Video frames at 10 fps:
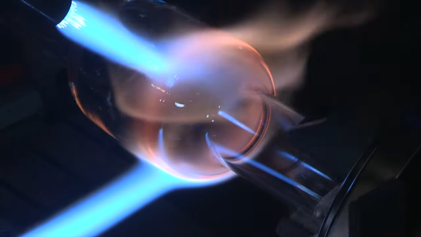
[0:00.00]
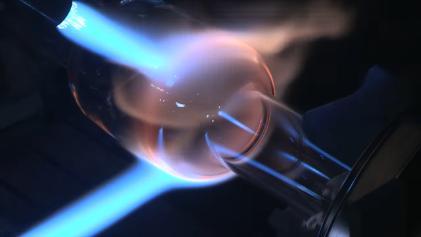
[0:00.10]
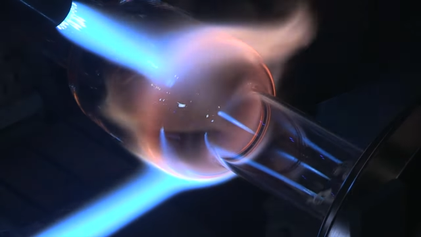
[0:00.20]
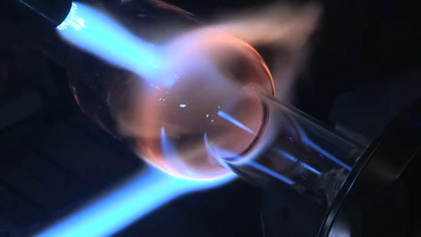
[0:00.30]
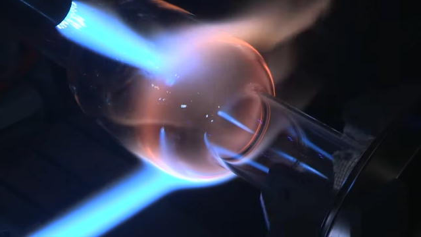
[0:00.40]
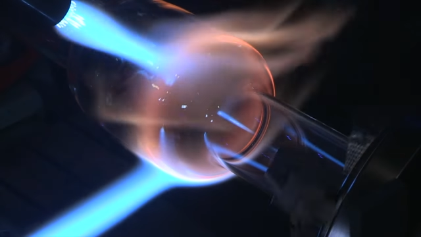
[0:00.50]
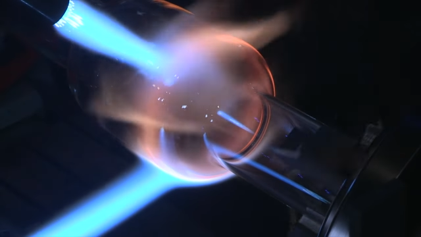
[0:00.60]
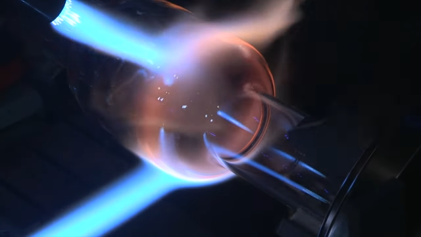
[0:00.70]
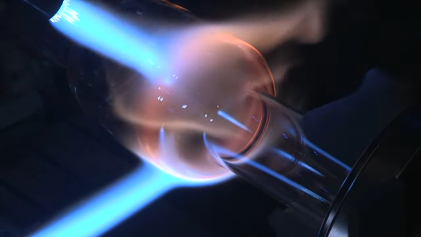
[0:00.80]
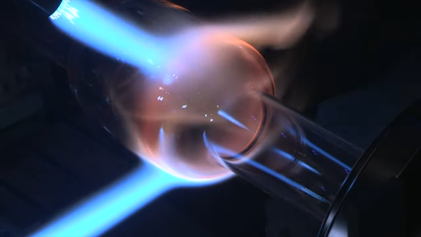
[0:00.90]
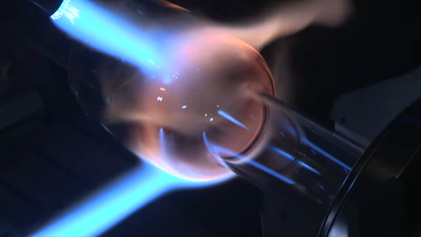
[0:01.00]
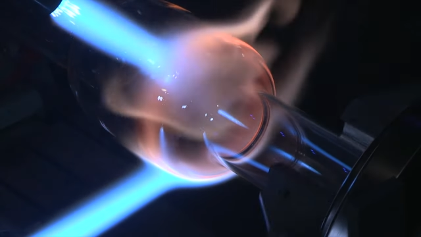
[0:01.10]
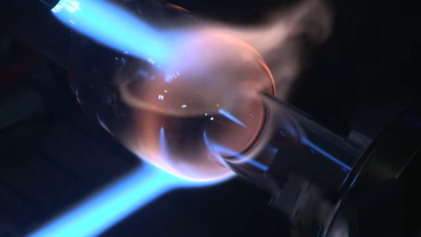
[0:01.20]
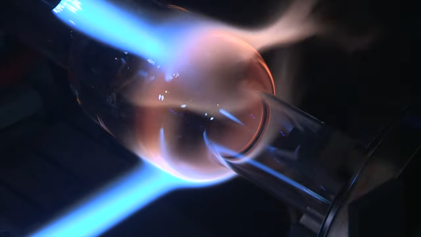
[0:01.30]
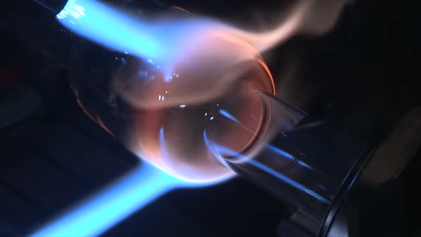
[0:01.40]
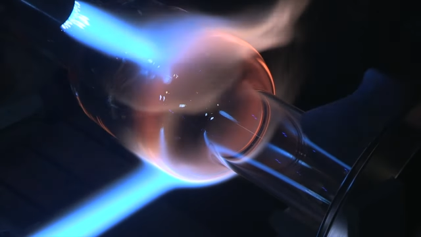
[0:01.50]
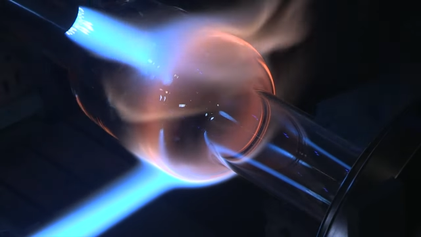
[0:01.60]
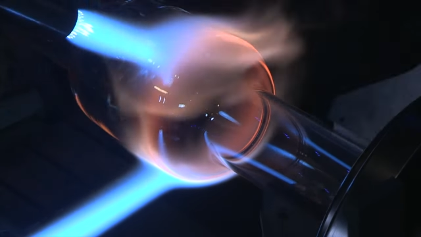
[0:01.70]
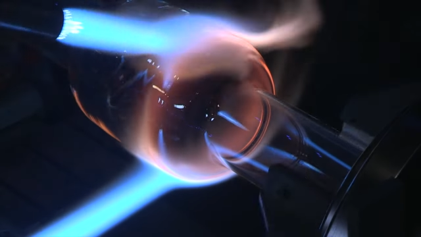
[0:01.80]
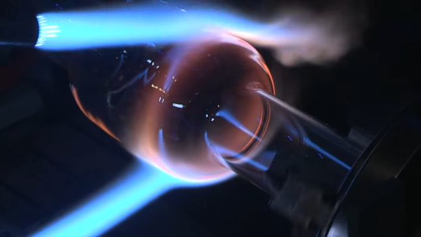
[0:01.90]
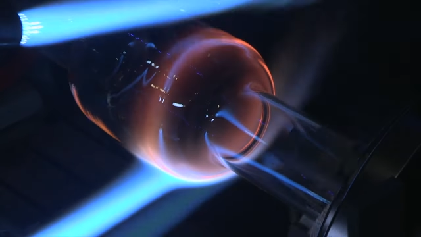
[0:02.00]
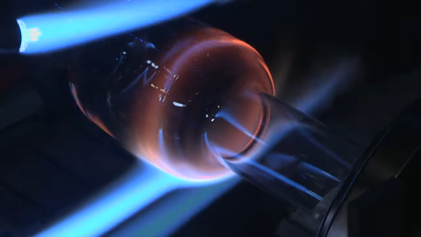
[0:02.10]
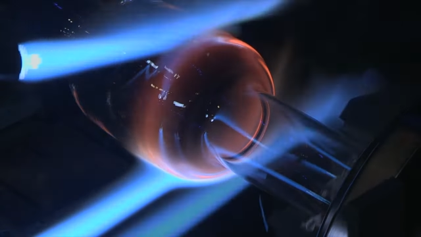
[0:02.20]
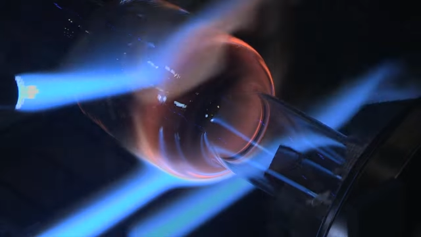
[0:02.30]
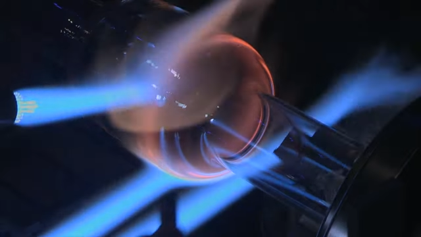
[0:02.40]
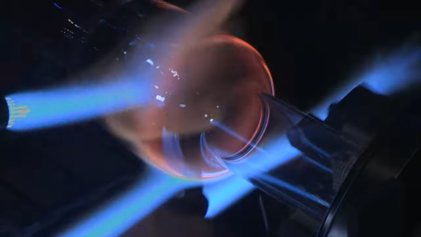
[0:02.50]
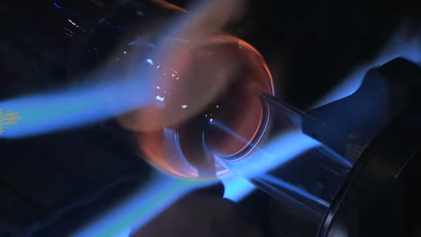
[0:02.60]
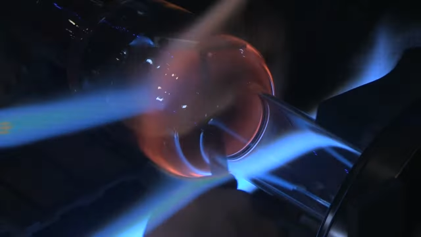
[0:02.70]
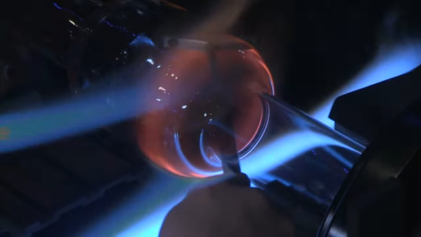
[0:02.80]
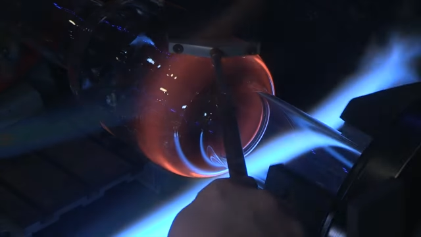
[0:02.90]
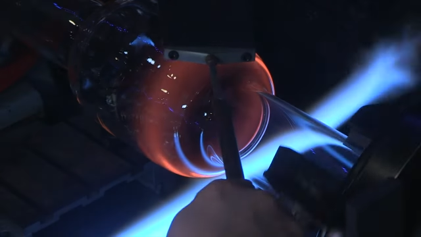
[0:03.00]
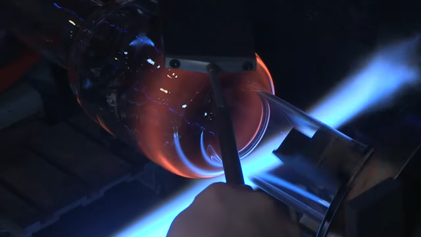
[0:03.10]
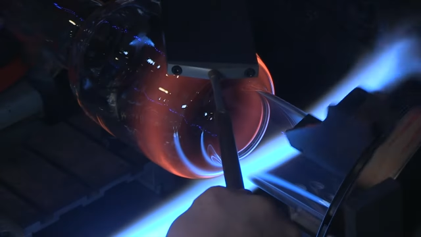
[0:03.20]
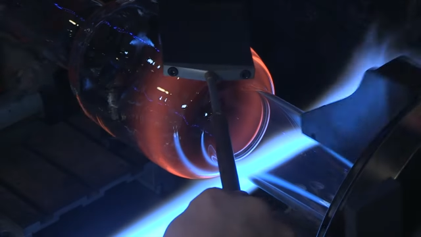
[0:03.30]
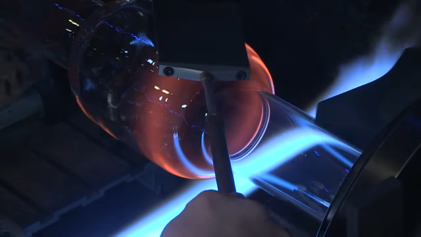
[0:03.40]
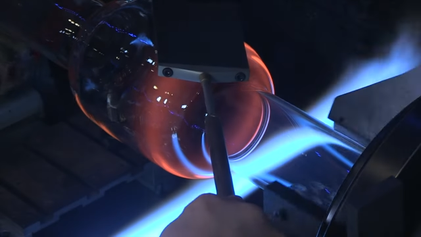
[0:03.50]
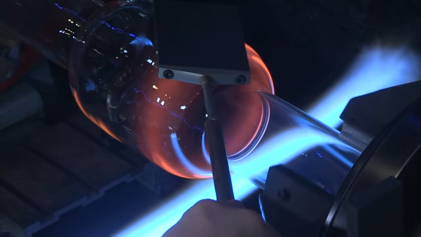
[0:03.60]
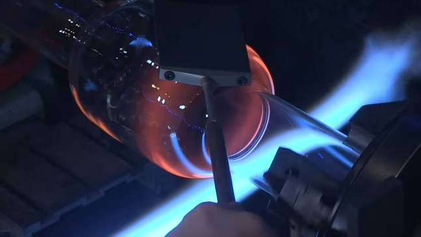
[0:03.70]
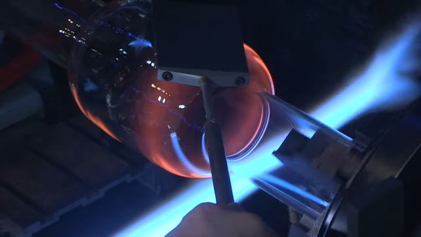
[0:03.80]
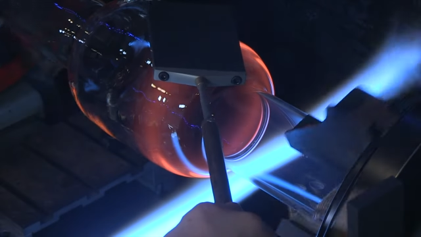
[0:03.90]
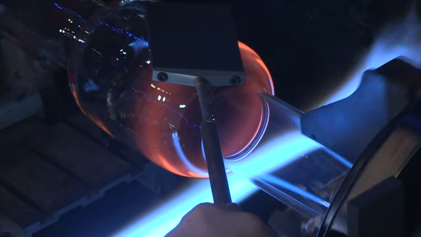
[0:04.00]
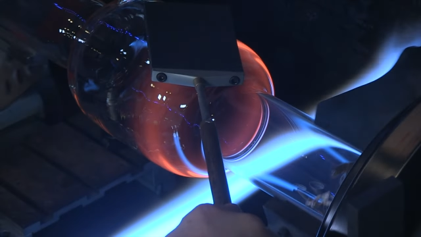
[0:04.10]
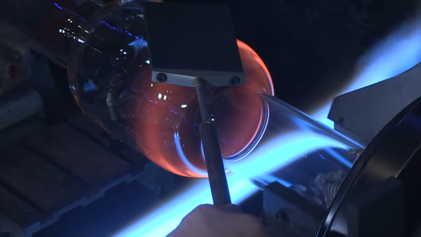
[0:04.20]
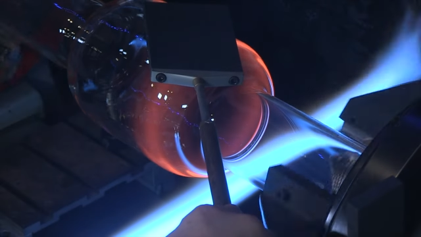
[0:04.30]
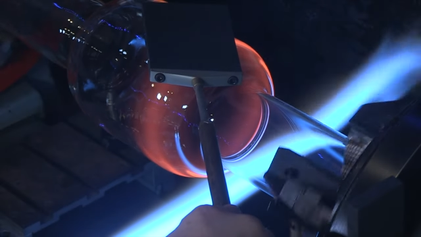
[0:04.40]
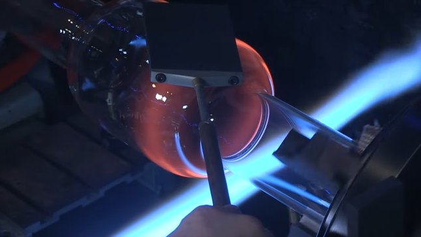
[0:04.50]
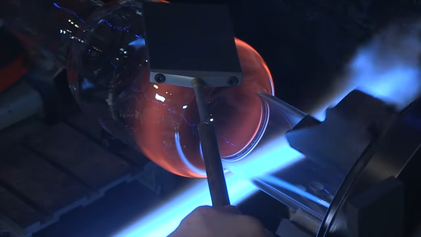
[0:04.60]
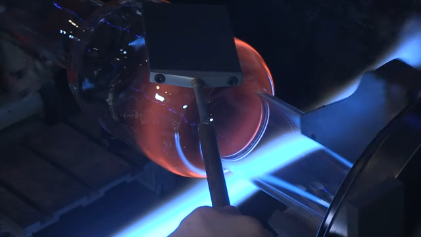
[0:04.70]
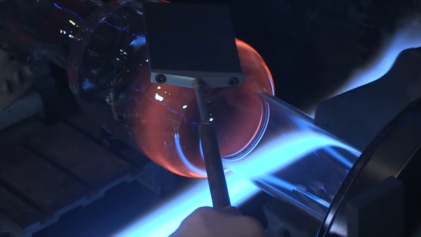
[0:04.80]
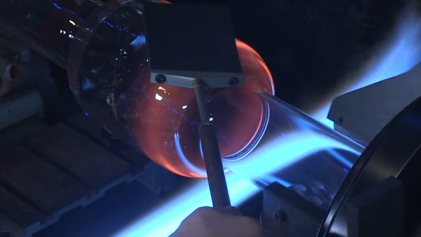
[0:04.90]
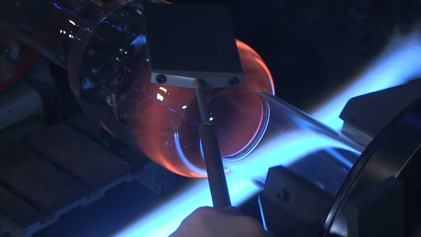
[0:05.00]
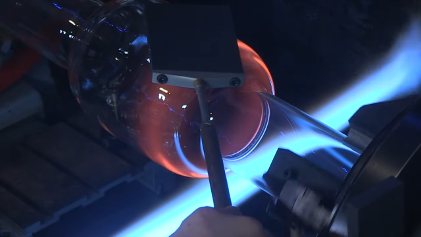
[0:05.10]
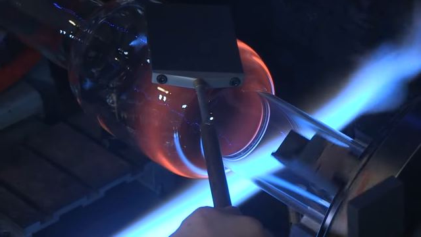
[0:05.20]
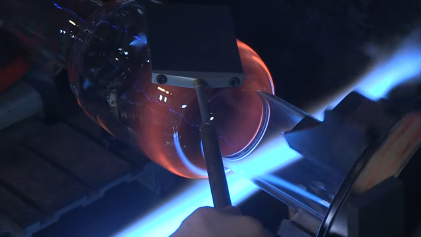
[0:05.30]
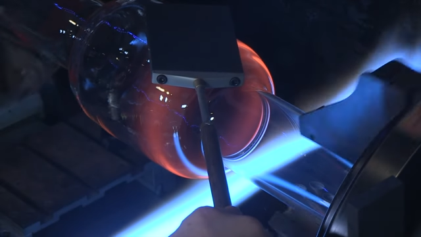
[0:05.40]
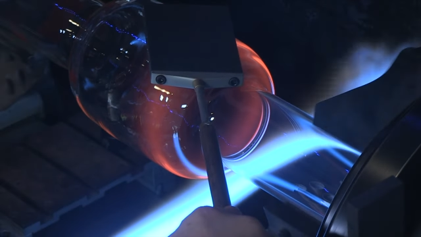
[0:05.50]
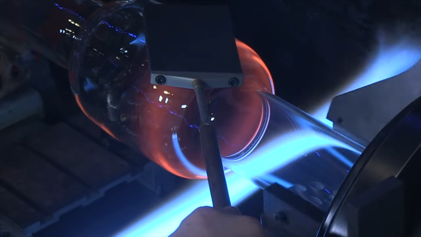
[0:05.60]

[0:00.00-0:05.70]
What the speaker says: Nobody's mouth can be seen.